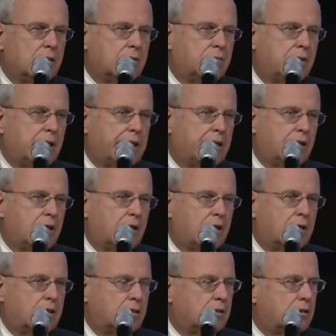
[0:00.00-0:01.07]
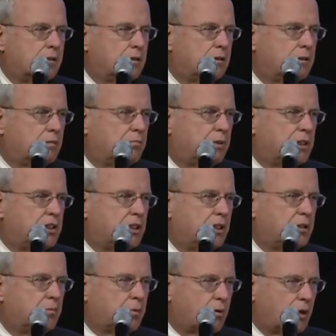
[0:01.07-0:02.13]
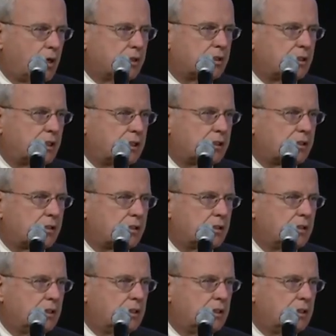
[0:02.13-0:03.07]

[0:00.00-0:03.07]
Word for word: by our budgeting process.